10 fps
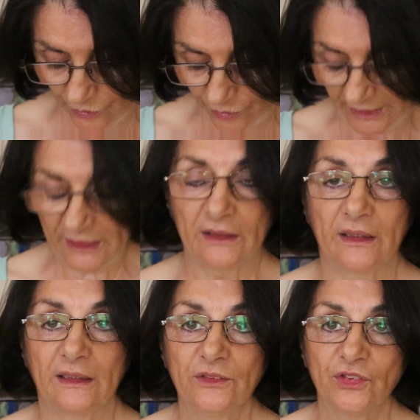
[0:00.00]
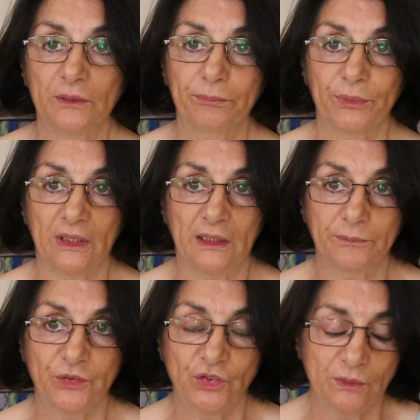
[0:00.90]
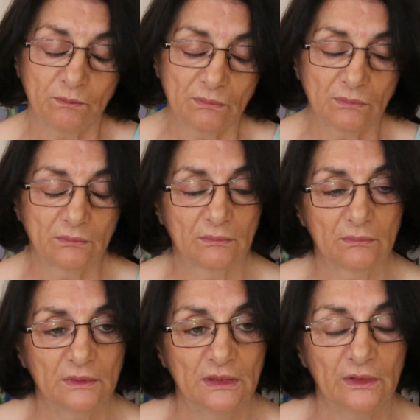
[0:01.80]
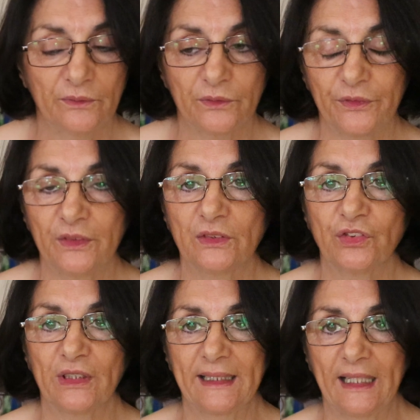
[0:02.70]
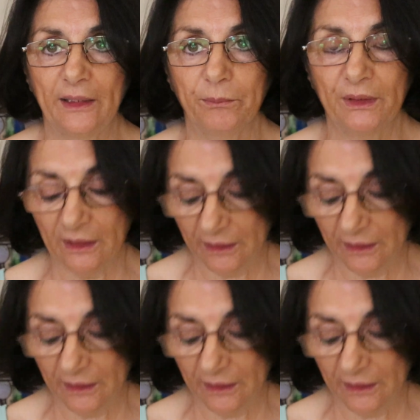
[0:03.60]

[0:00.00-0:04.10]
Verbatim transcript: recognize that perhaps, you know, there are things that can be